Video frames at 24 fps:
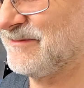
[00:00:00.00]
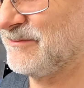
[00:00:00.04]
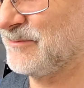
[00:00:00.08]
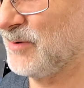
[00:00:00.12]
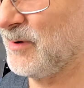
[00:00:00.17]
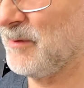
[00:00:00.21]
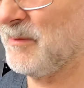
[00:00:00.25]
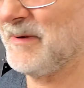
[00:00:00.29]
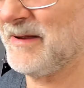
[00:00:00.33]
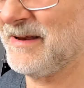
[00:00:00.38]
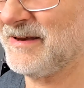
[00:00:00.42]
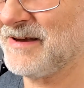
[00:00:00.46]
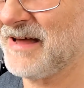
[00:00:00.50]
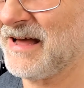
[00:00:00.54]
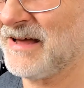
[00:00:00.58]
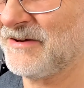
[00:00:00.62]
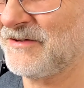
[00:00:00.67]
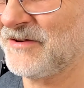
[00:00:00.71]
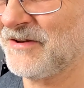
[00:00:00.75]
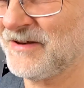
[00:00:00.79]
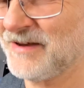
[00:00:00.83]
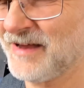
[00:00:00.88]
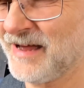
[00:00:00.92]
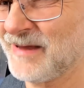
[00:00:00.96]
probably
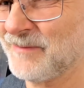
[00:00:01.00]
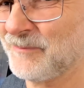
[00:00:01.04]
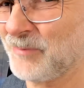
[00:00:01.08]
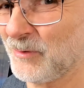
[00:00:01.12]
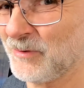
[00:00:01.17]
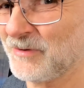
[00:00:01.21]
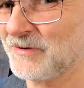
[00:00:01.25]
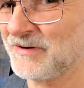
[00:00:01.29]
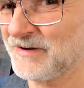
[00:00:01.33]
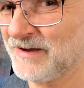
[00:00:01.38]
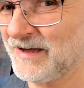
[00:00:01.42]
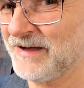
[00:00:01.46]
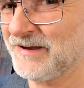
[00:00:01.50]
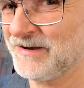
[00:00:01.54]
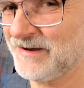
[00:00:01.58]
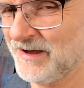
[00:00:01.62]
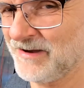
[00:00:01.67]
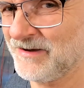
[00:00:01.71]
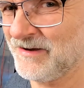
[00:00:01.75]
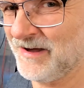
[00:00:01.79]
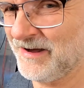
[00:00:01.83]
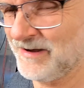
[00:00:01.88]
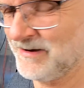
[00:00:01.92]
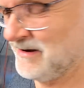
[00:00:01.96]

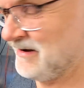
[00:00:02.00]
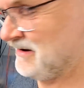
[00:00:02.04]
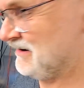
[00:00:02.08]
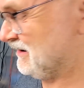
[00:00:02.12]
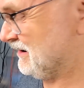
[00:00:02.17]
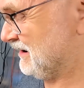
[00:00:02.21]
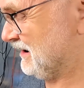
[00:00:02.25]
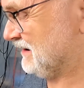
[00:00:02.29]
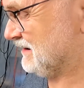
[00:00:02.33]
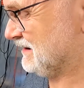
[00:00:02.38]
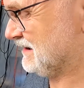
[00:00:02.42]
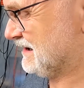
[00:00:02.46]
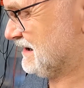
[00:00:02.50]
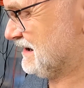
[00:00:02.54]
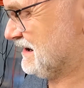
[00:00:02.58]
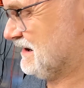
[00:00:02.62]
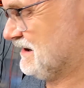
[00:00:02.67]
99.99999,